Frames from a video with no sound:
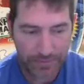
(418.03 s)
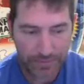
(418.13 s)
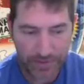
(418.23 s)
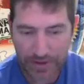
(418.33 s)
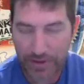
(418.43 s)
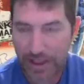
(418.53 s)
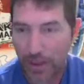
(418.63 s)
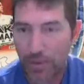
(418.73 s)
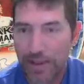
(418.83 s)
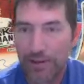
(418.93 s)
So yeah,
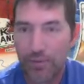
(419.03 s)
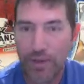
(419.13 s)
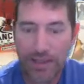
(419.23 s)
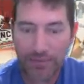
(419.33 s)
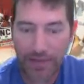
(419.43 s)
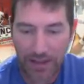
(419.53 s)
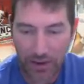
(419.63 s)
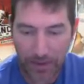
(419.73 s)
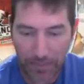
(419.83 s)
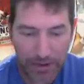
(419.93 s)
we need to get
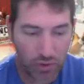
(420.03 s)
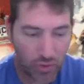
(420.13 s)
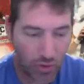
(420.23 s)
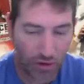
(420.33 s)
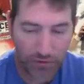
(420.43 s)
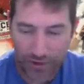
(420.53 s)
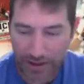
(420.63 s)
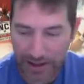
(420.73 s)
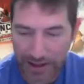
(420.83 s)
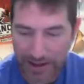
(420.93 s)
the big draw for hit,
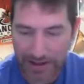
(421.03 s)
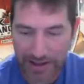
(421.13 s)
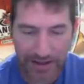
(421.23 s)
like I said, and